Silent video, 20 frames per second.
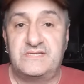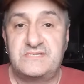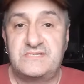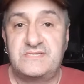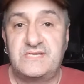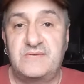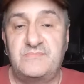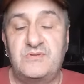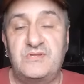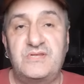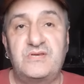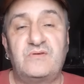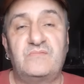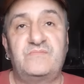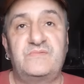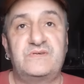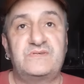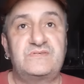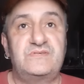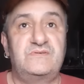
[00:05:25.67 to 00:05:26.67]
It's a statement of the
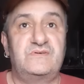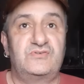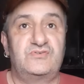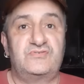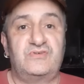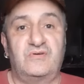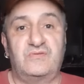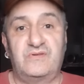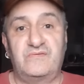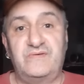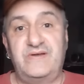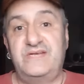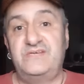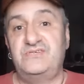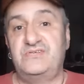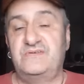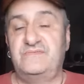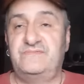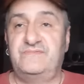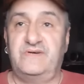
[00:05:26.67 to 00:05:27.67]
obvious. You control the
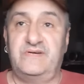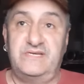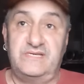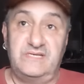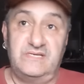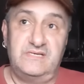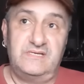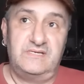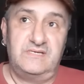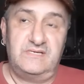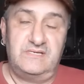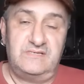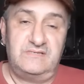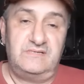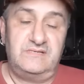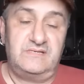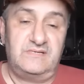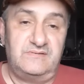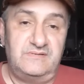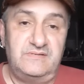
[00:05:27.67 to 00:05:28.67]
range in a fight,
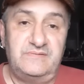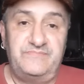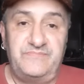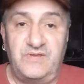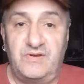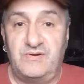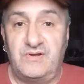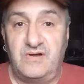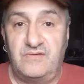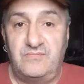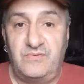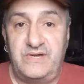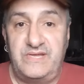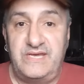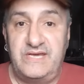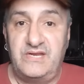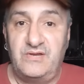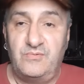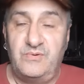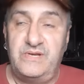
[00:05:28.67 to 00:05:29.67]
you know, you're halfway
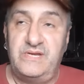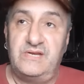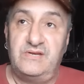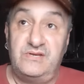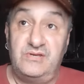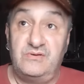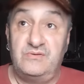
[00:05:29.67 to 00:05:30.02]
there to winning.